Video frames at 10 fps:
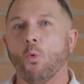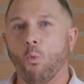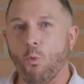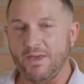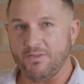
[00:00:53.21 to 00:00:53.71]

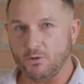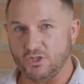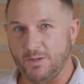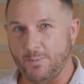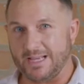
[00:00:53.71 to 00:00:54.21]
with your
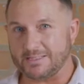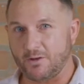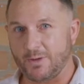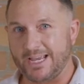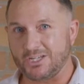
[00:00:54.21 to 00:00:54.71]
GPS
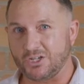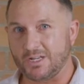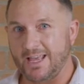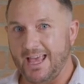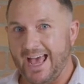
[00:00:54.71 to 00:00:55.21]

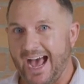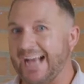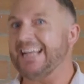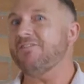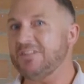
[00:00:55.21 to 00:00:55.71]
location
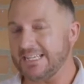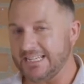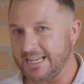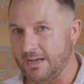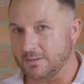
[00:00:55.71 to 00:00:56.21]
and even
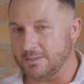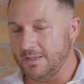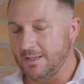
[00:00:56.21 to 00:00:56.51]
details